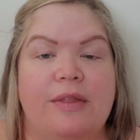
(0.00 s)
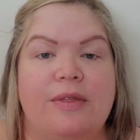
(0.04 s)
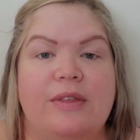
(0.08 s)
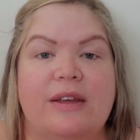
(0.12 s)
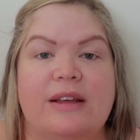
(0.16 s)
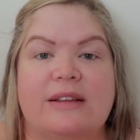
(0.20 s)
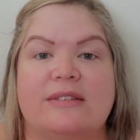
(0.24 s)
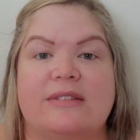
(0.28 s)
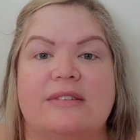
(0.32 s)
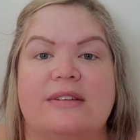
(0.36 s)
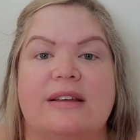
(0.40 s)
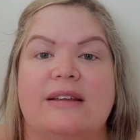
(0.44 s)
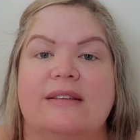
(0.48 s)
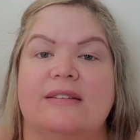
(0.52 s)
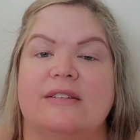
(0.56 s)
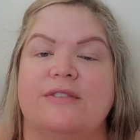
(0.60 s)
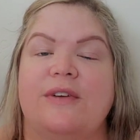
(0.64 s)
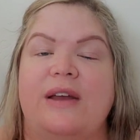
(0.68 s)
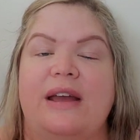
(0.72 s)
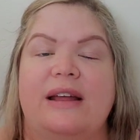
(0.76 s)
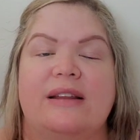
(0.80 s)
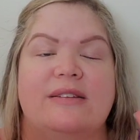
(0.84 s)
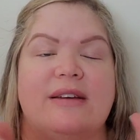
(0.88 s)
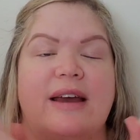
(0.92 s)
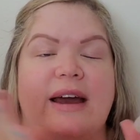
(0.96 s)
This is
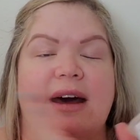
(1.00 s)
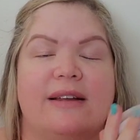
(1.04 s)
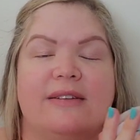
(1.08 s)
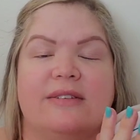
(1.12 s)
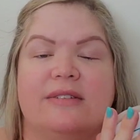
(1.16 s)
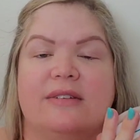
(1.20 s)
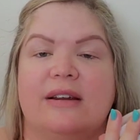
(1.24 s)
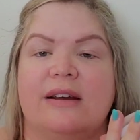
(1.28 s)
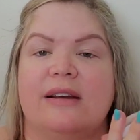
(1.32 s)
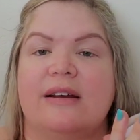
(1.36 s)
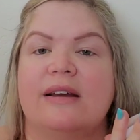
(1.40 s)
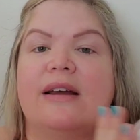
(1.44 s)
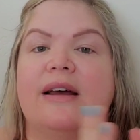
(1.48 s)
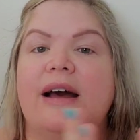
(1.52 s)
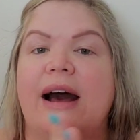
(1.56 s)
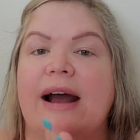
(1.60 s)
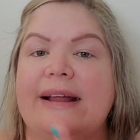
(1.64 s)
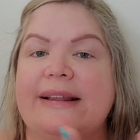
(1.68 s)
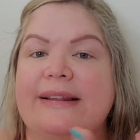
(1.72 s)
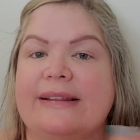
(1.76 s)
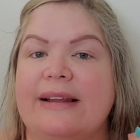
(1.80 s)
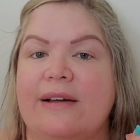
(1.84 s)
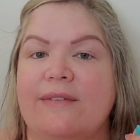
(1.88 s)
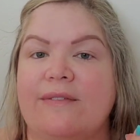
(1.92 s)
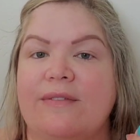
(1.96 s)
fantastic.
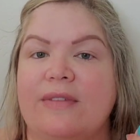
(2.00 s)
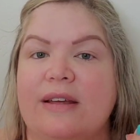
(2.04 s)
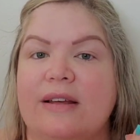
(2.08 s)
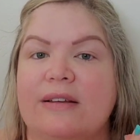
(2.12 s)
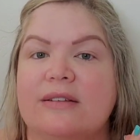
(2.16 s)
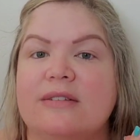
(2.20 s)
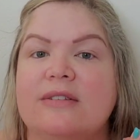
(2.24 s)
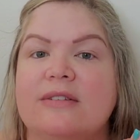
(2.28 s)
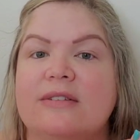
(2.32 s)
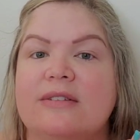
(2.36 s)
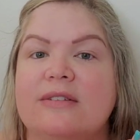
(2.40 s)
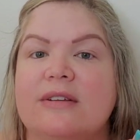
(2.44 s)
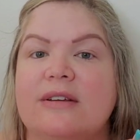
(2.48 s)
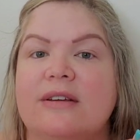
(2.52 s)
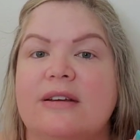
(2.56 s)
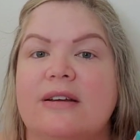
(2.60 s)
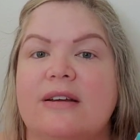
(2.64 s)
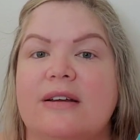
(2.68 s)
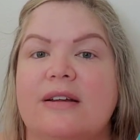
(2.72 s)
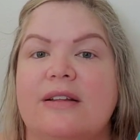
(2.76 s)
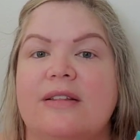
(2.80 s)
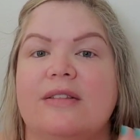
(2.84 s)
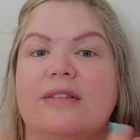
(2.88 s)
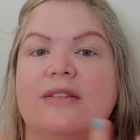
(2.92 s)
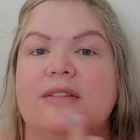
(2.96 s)
I love this.
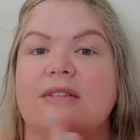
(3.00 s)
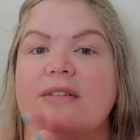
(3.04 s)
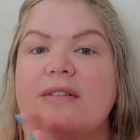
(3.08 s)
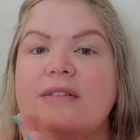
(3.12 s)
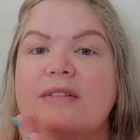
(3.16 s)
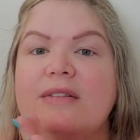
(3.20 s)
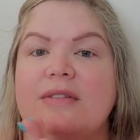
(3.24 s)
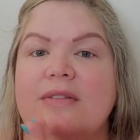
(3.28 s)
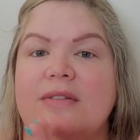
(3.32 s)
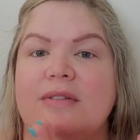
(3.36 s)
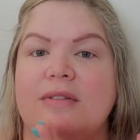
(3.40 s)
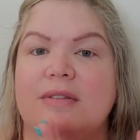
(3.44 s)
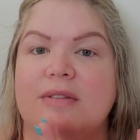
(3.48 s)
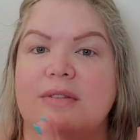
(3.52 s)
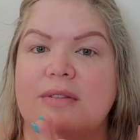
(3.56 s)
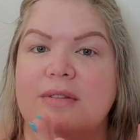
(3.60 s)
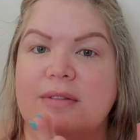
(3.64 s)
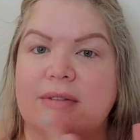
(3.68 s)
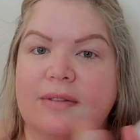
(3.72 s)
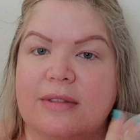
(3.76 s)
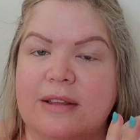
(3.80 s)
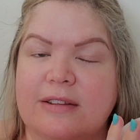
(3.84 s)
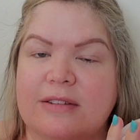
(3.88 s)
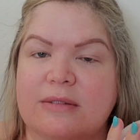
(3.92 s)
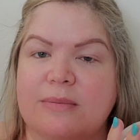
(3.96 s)

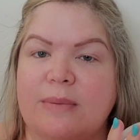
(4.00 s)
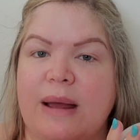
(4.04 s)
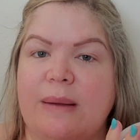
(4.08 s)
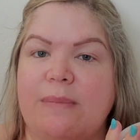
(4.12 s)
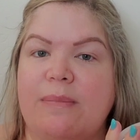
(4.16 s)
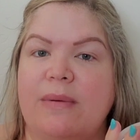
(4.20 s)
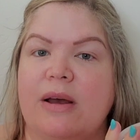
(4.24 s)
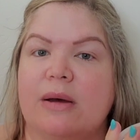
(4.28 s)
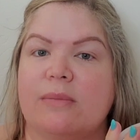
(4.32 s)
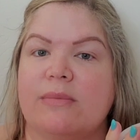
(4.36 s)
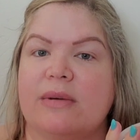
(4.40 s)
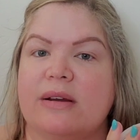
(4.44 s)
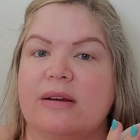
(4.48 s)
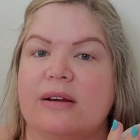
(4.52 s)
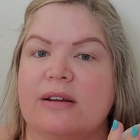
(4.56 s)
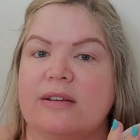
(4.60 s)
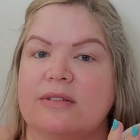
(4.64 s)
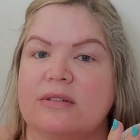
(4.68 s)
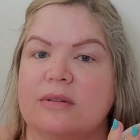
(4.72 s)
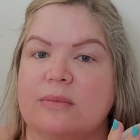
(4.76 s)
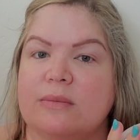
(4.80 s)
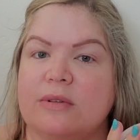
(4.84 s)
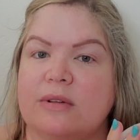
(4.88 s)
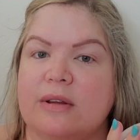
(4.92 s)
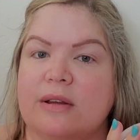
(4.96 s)
This might be on my
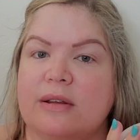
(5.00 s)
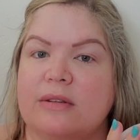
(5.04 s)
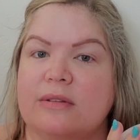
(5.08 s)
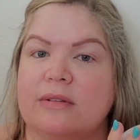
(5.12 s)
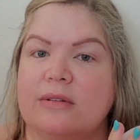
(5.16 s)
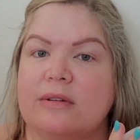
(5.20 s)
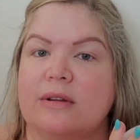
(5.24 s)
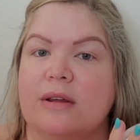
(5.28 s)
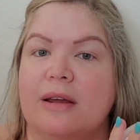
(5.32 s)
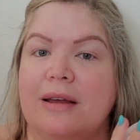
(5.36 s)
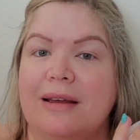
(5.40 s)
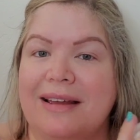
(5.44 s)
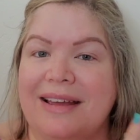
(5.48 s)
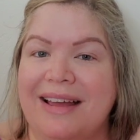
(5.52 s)
customs list.